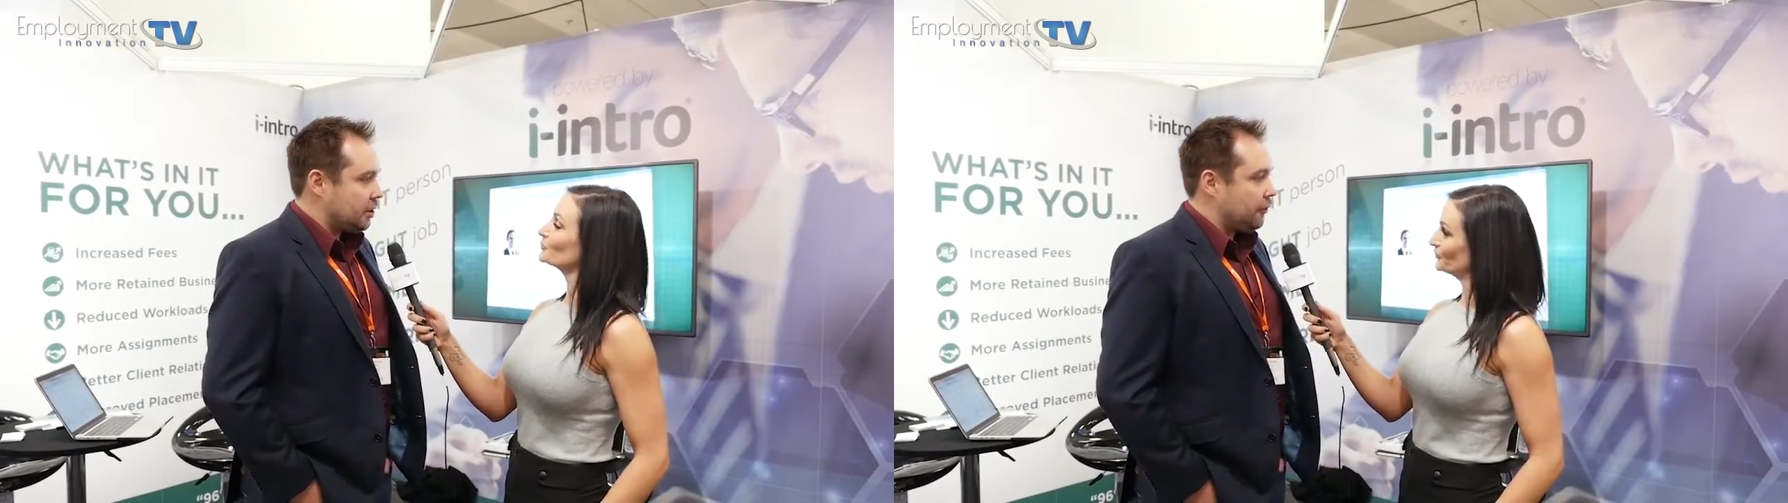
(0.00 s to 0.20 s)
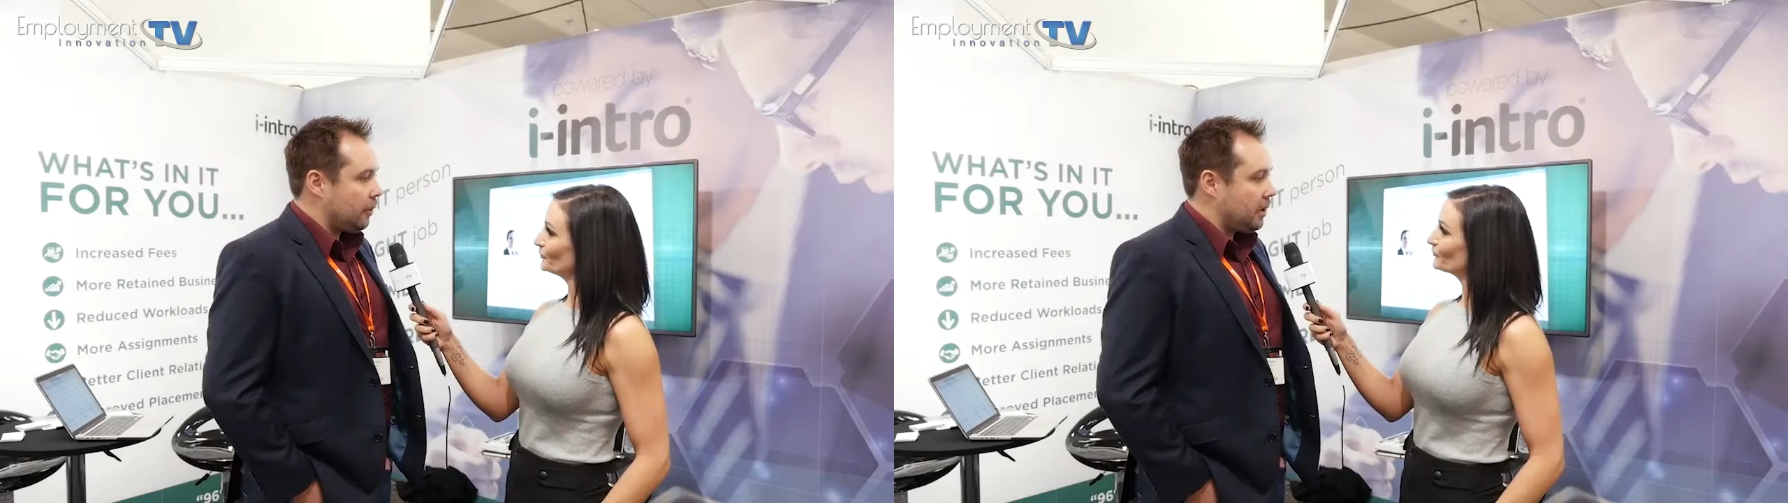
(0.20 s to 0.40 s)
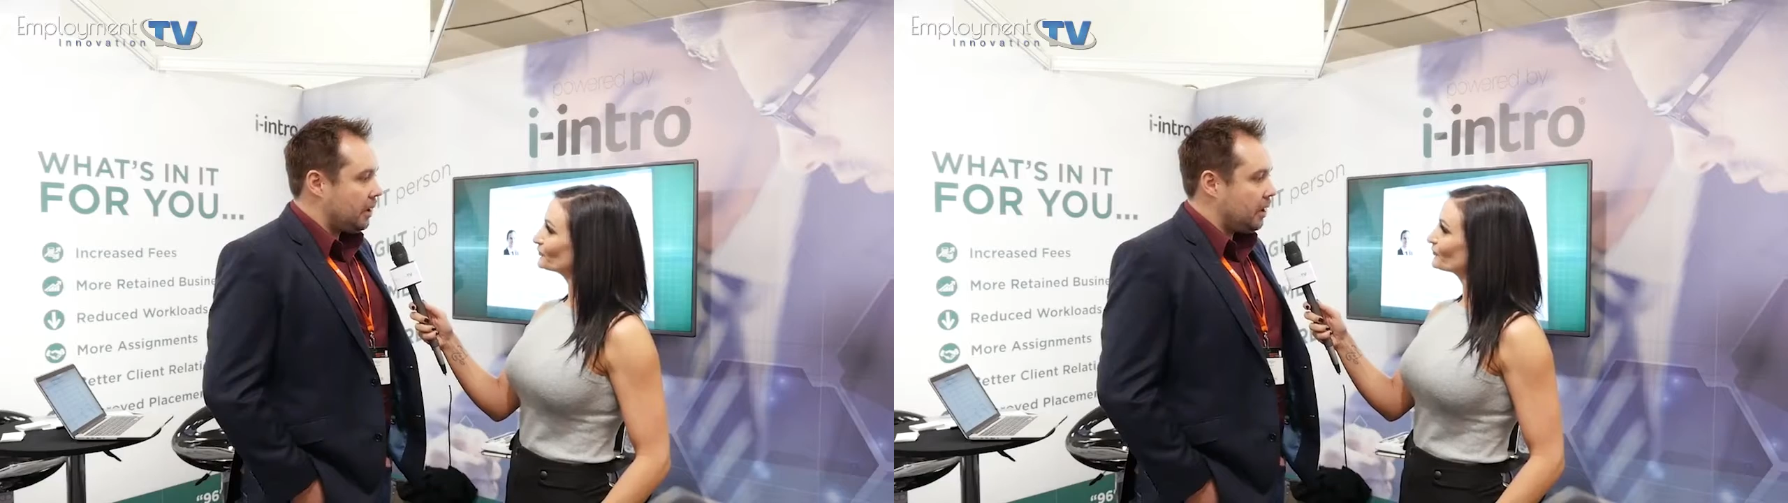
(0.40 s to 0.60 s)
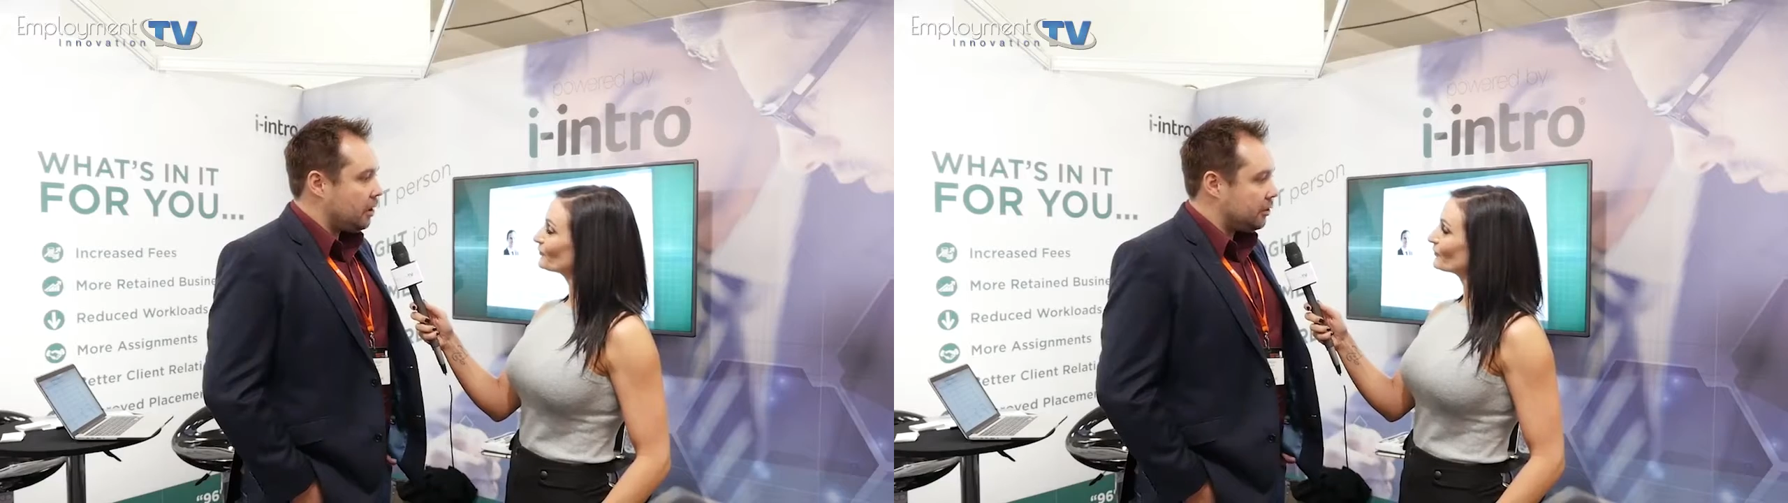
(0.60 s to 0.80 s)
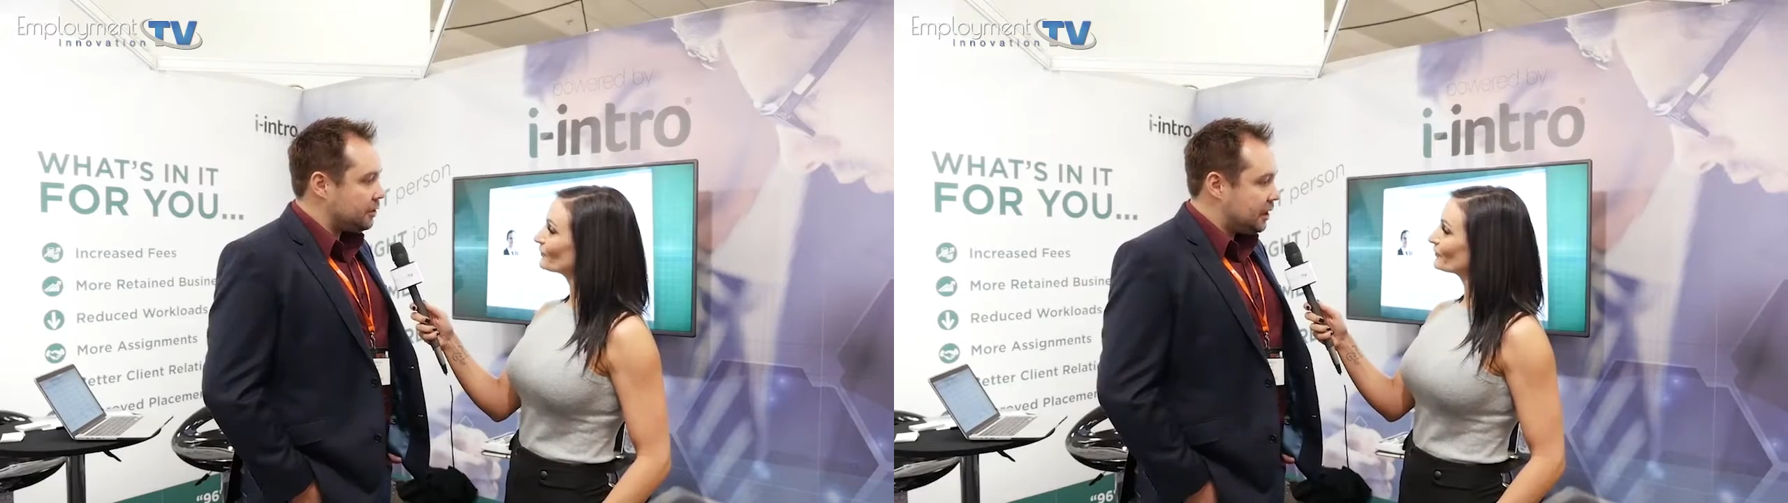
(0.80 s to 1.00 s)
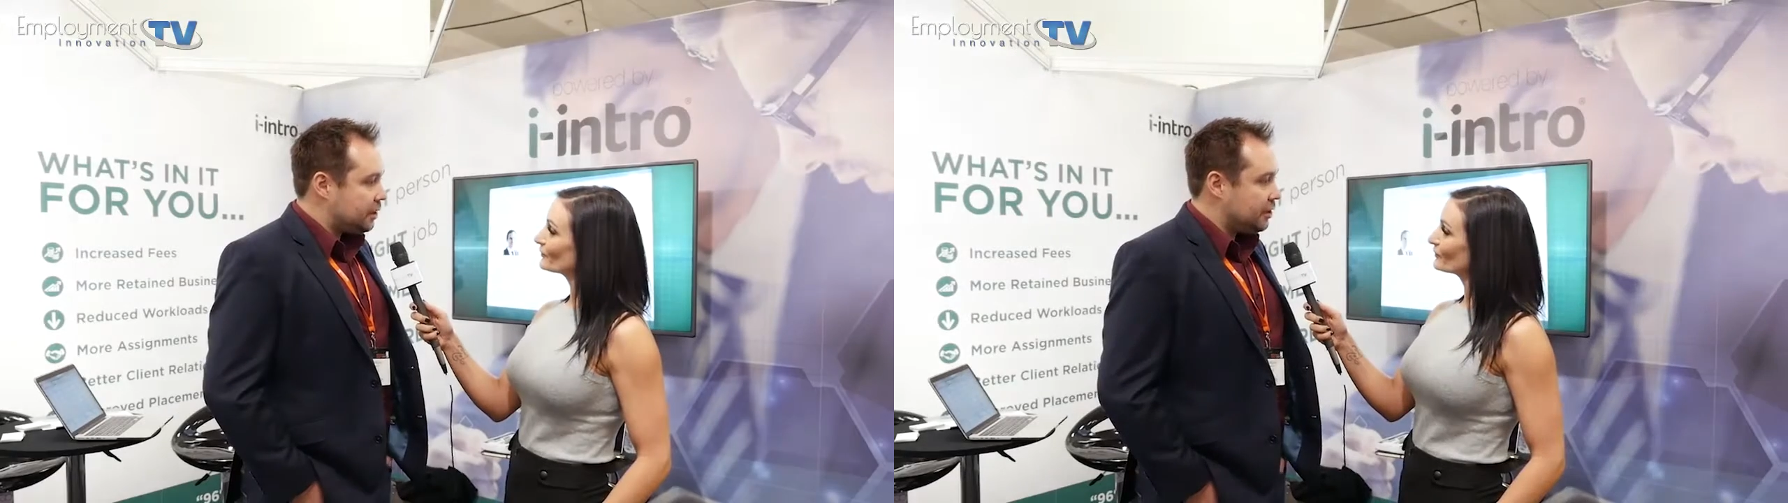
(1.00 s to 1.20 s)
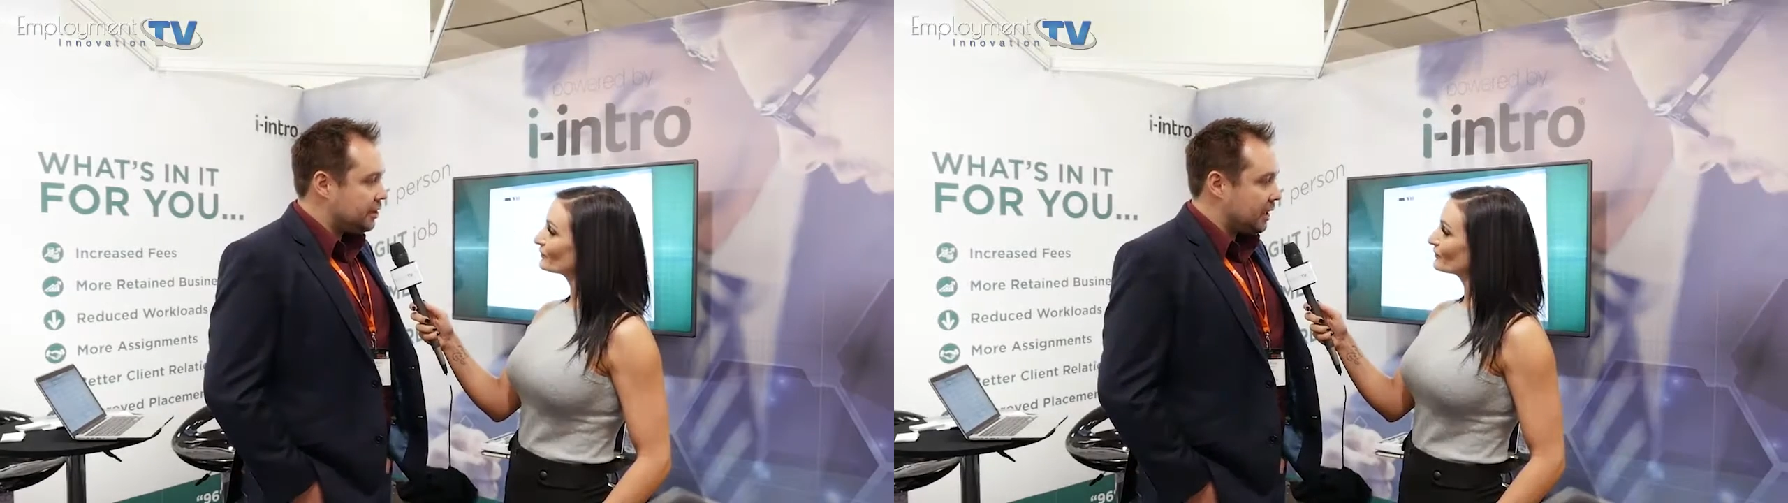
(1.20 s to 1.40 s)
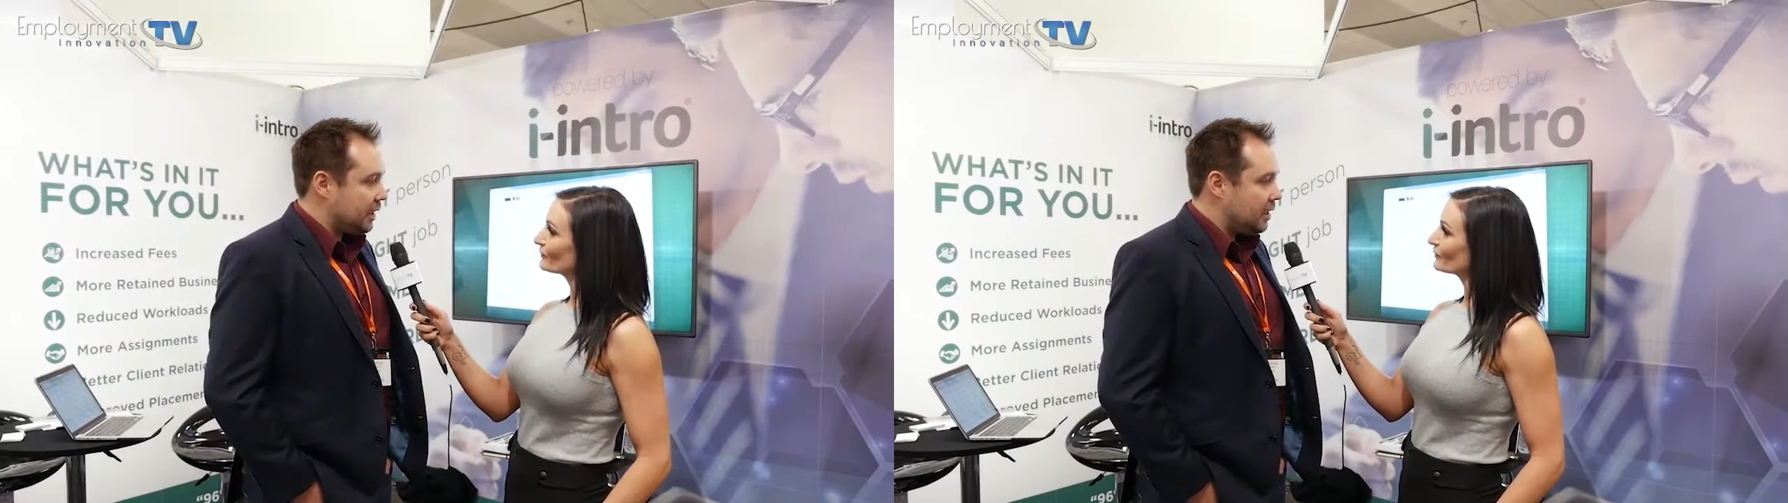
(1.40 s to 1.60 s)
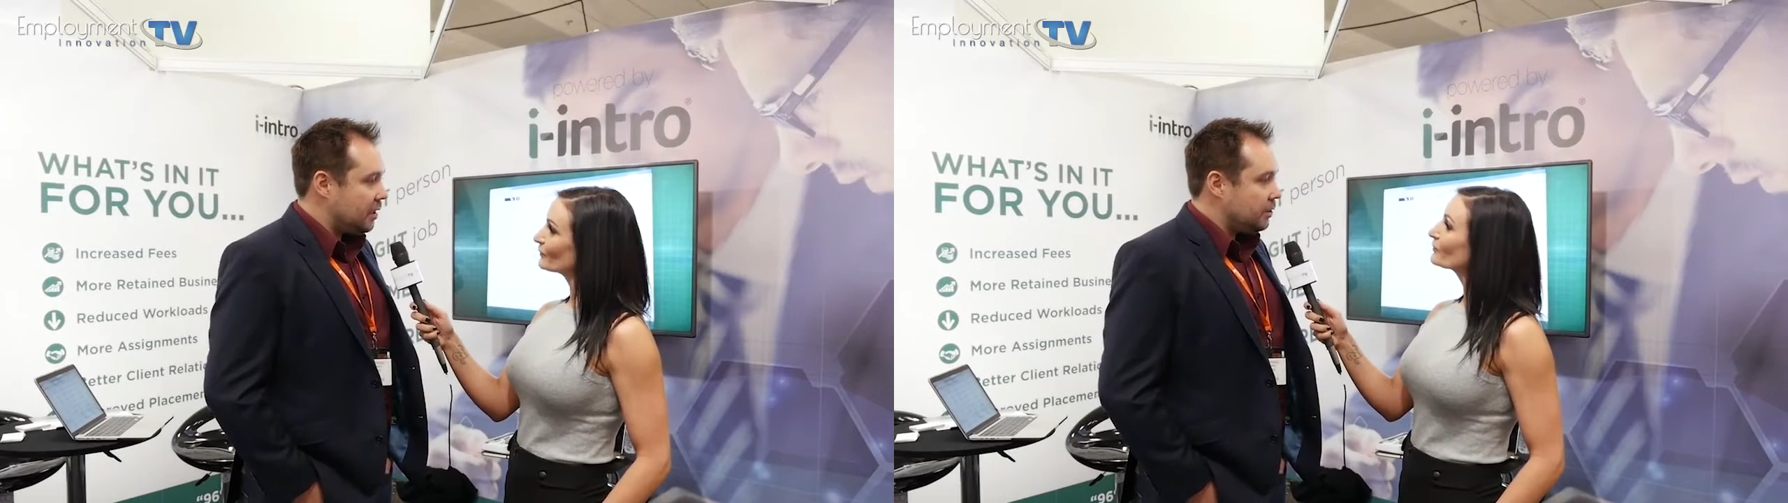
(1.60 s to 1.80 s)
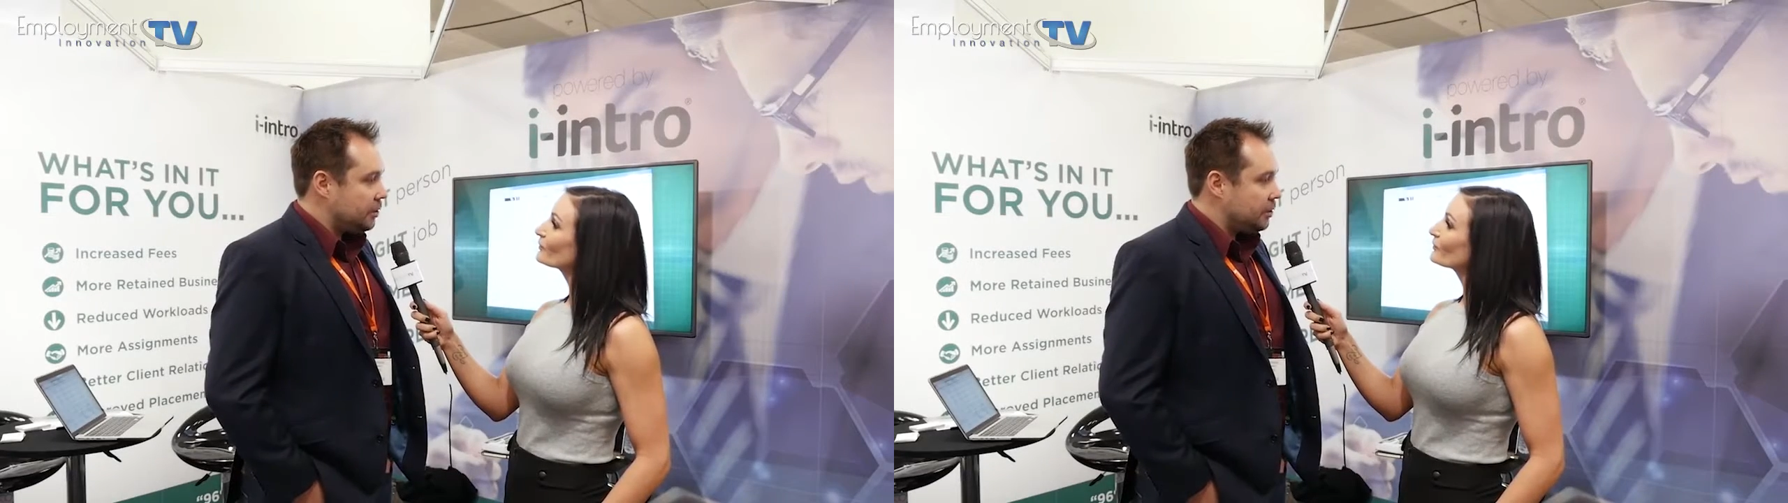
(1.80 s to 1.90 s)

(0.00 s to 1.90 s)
go from a contingency